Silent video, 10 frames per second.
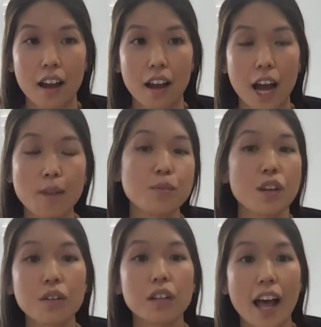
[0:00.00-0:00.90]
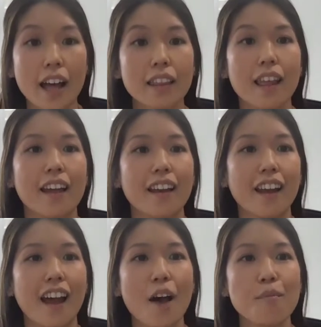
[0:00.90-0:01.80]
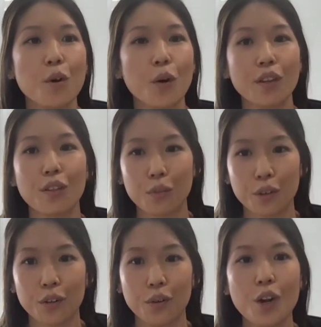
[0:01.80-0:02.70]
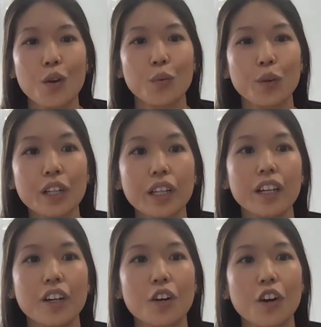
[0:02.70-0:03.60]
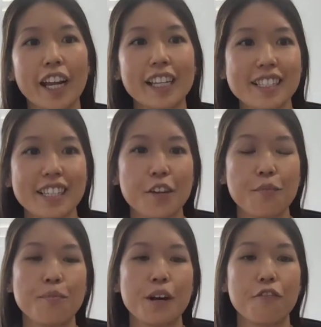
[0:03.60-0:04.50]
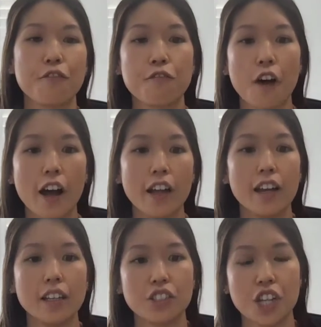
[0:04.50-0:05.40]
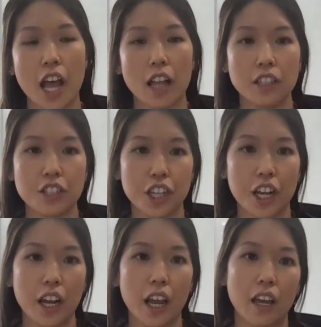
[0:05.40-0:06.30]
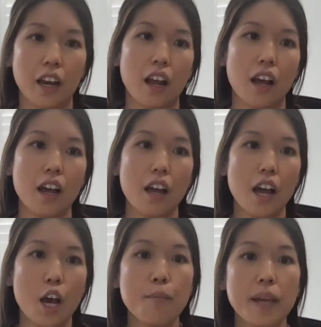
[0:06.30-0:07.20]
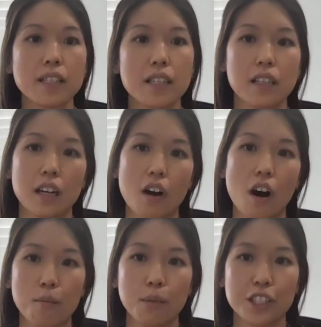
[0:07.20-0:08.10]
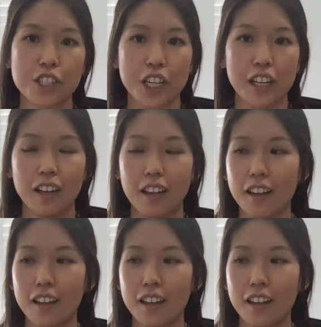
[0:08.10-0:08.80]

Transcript: I'm so glad that I'm going through really crazy but fun and challenging and amazingly accomplishing